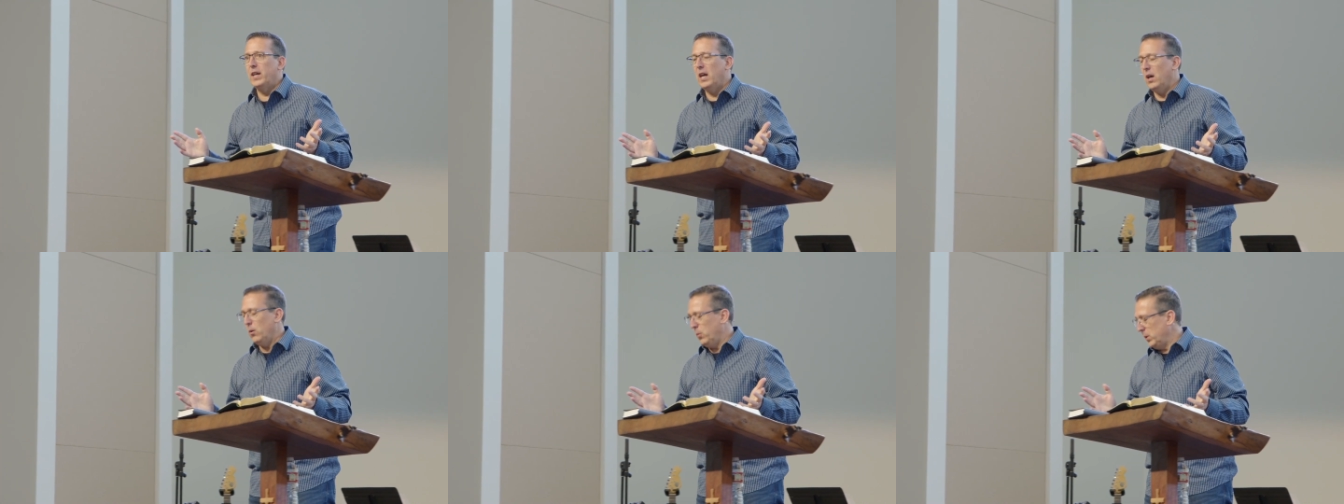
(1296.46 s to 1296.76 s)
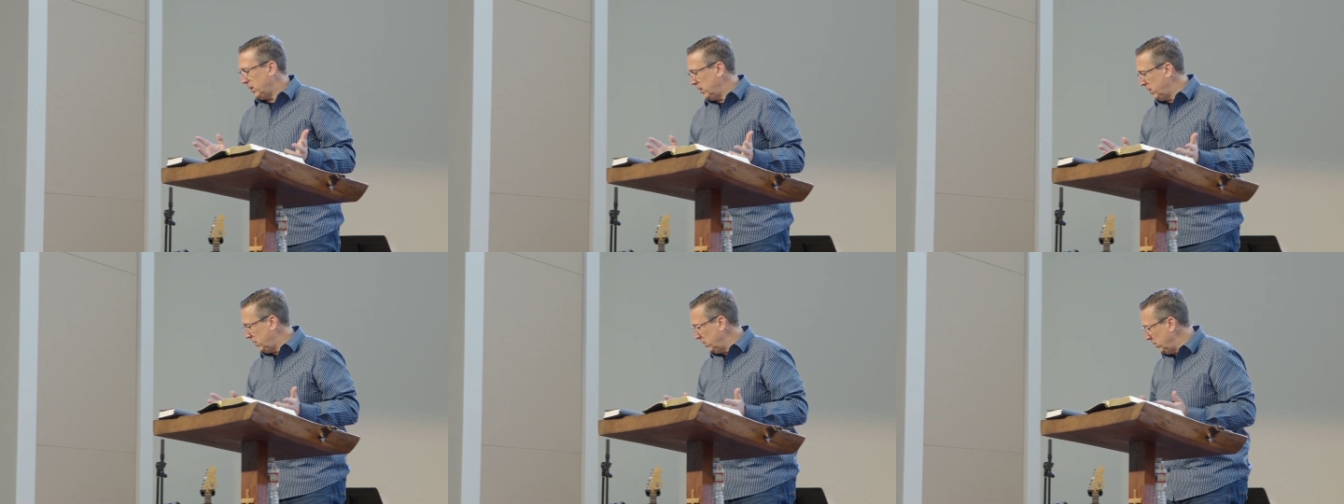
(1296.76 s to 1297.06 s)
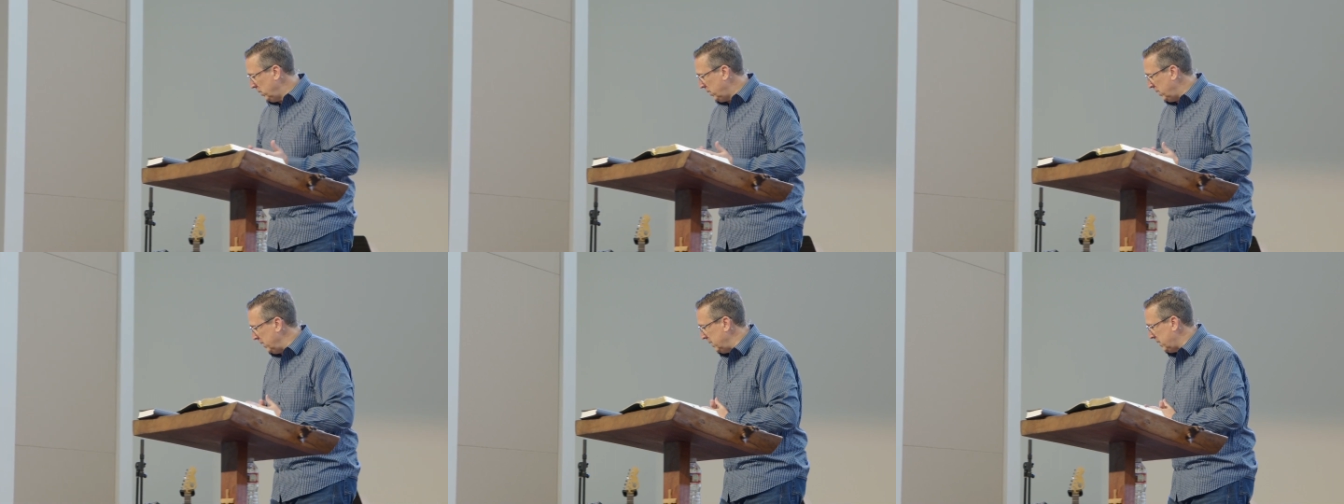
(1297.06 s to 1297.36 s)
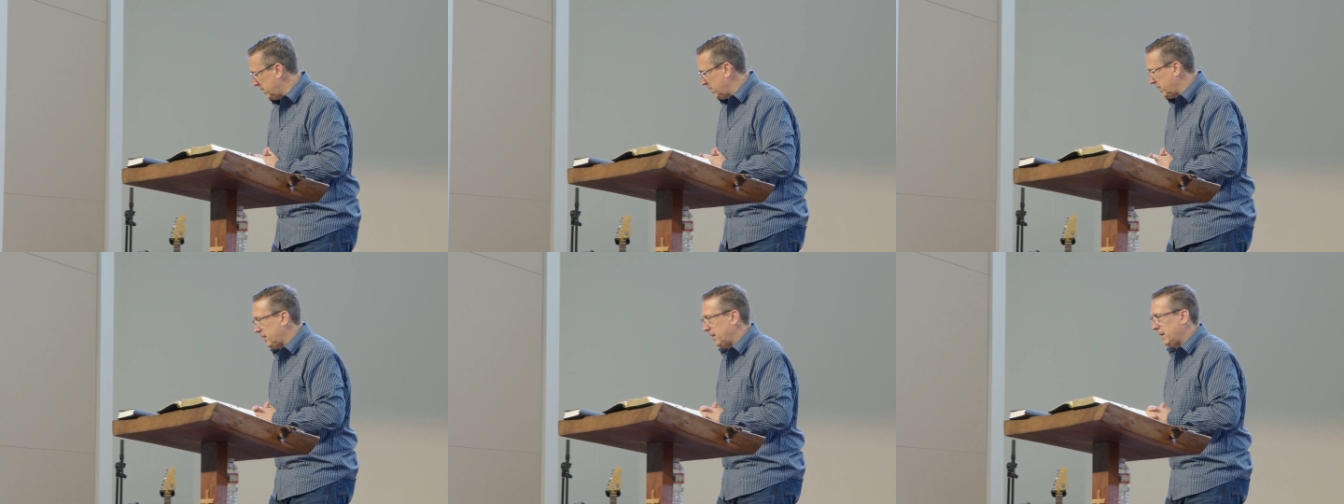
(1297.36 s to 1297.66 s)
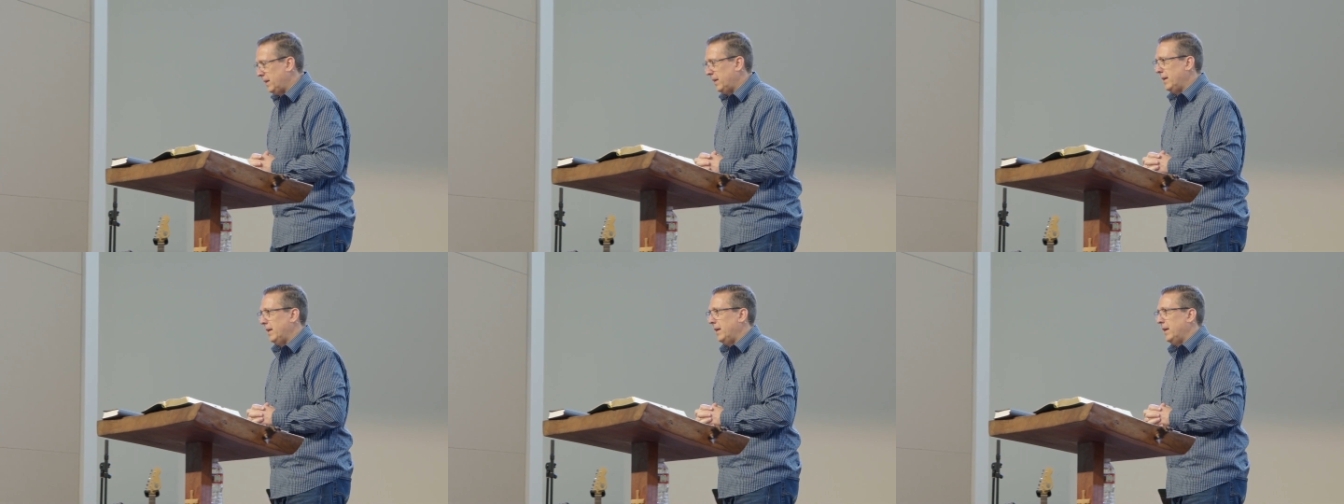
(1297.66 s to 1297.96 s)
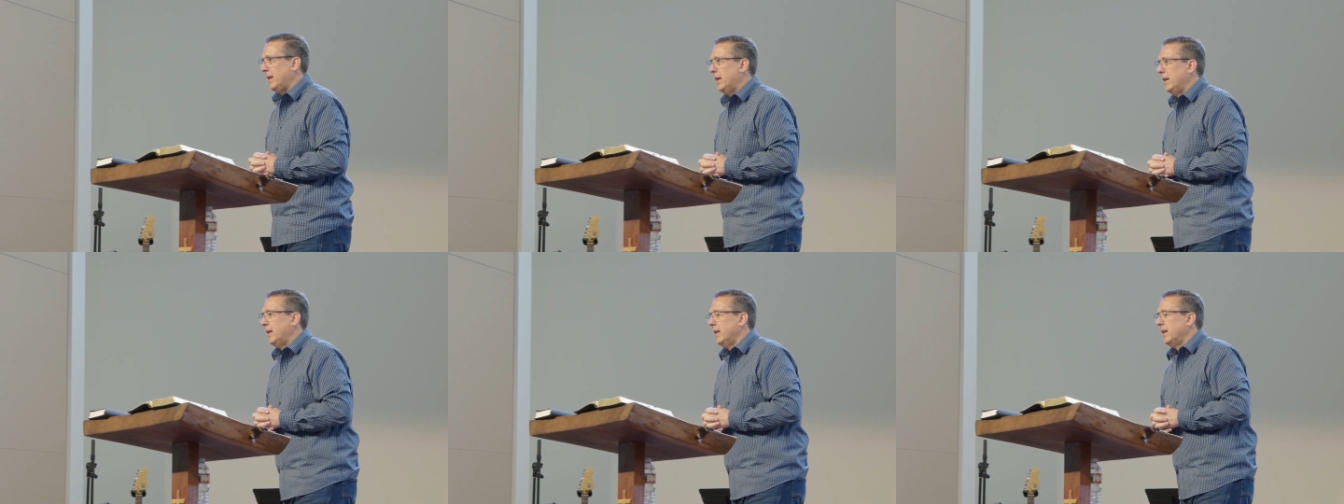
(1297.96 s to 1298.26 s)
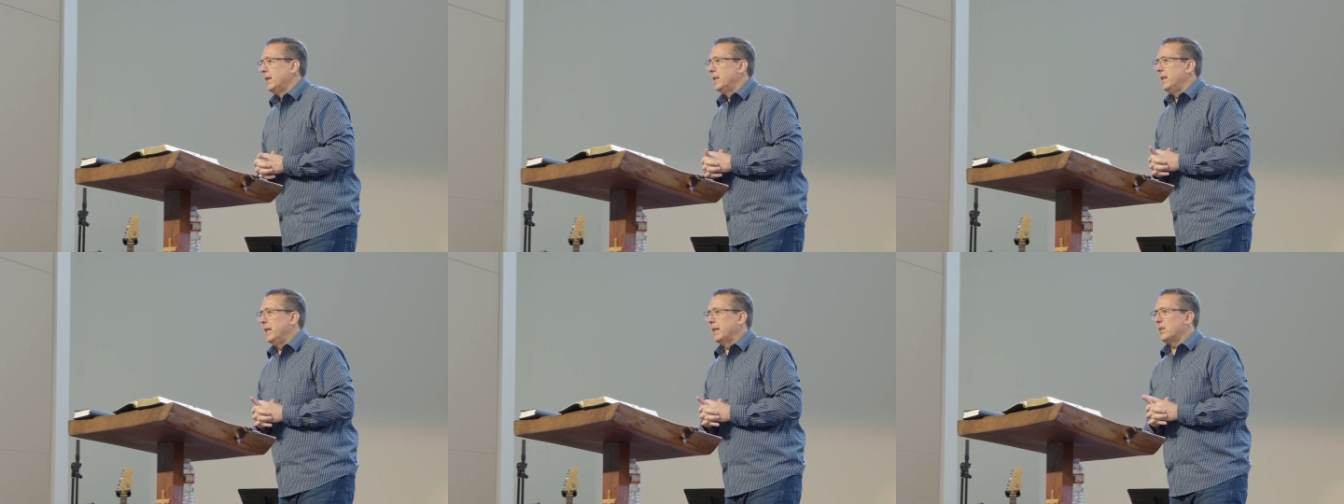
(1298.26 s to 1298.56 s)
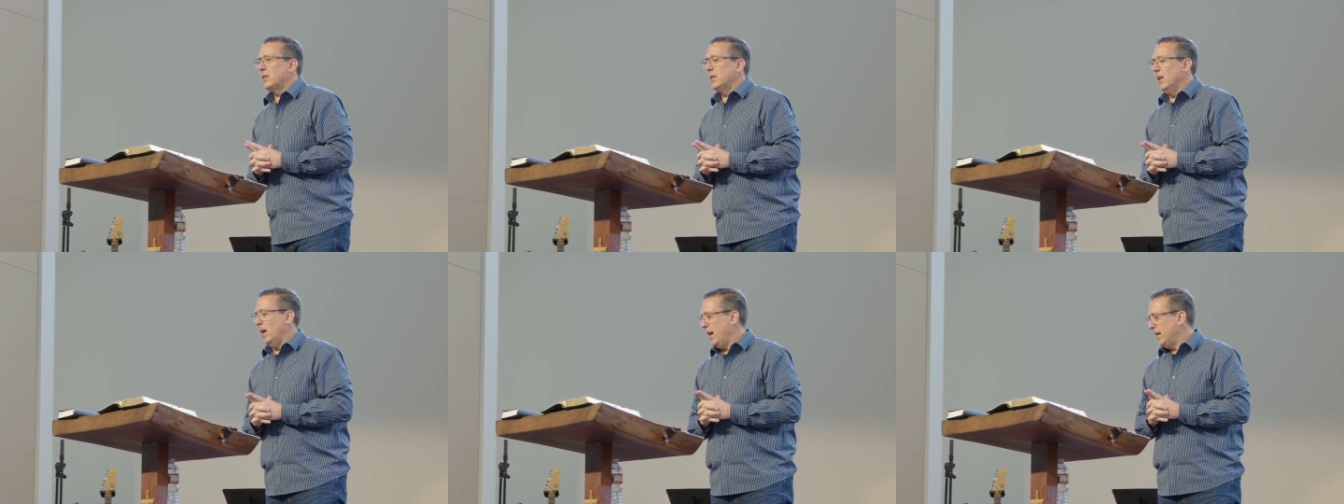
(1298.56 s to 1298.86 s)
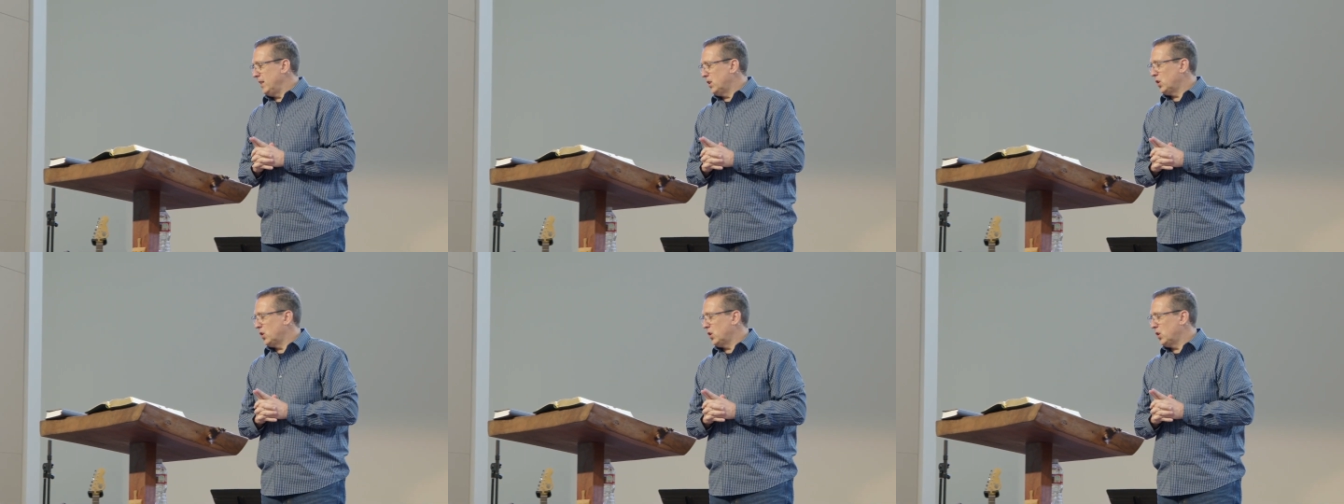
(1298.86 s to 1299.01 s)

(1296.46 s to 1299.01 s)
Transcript: out what to do with this. Next slide.